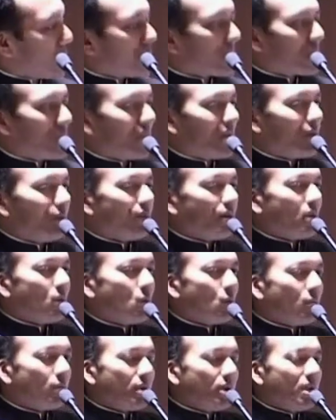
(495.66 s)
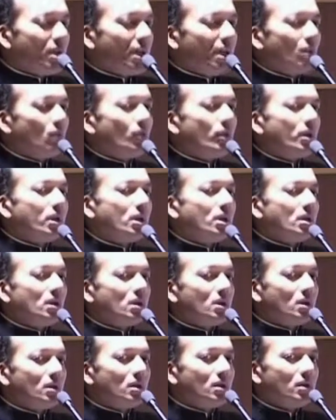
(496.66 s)
itself in Umri and one
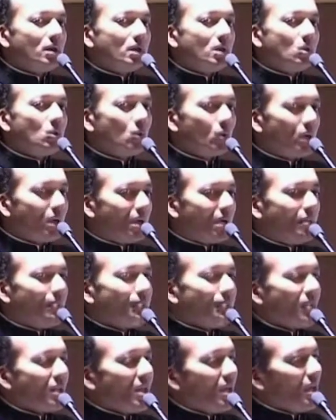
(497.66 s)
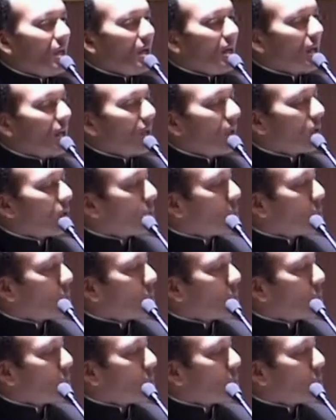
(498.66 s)
in, uh, in Guhla. Uh,